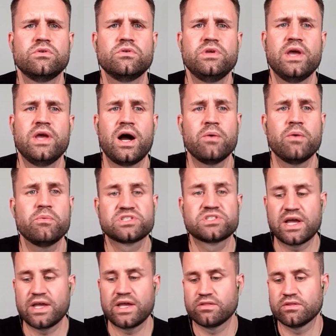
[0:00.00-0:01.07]
Yeah, massive. I would
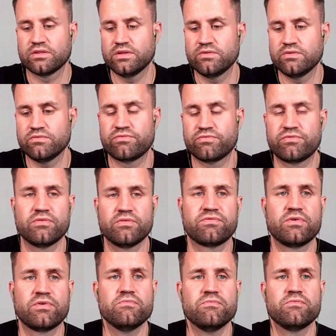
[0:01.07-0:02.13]
say
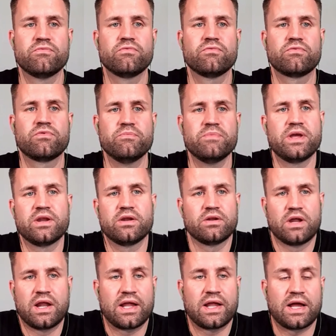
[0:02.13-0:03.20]
from me, and
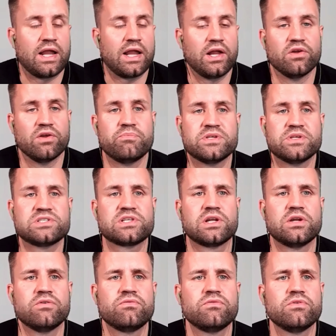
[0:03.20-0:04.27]
I love business. I
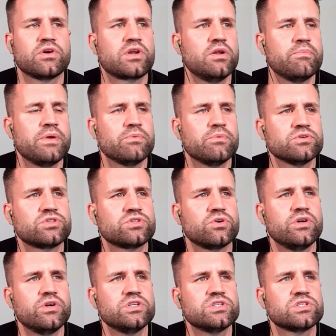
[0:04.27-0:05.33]
love looking at people's
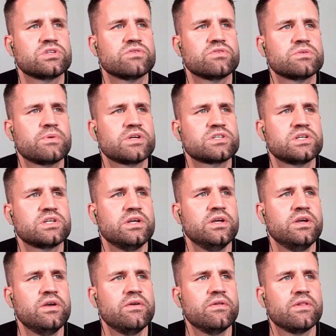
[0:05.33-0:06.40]
stories and stuff, especially
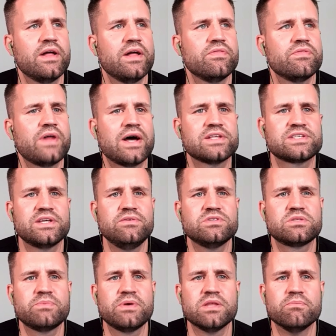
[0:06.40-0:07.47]
like that seems
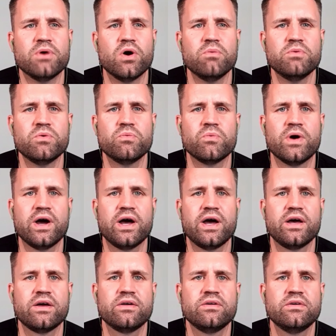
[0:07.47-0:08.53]
to be the moment
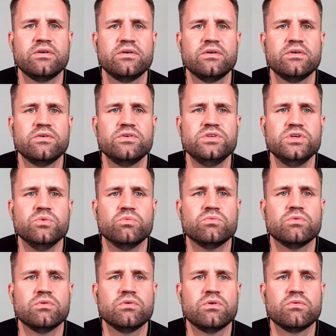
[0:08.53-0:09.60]
where you
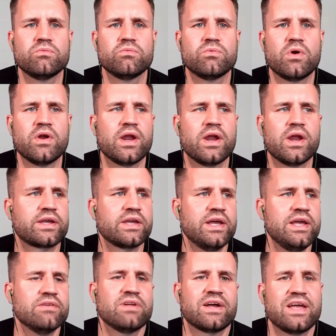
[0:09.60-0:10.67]
run like
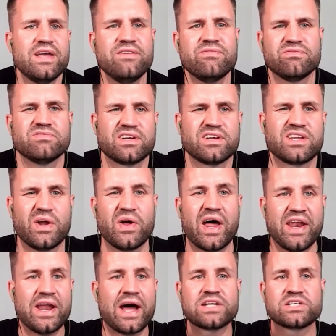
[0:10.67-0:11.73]
a
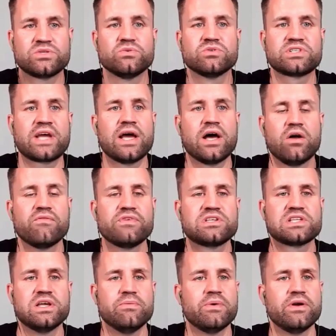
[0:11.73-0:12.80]
national scale,
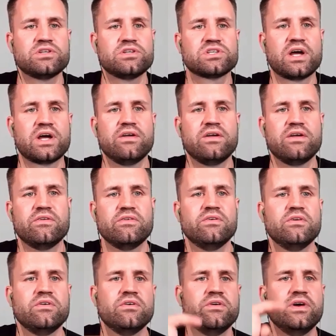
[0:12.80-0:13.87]
obviously, but it's just like
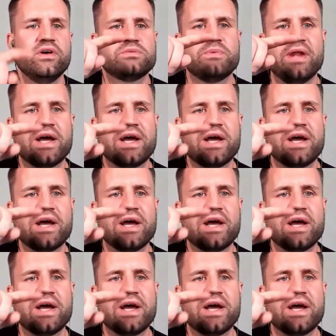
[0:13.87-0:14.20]
it's been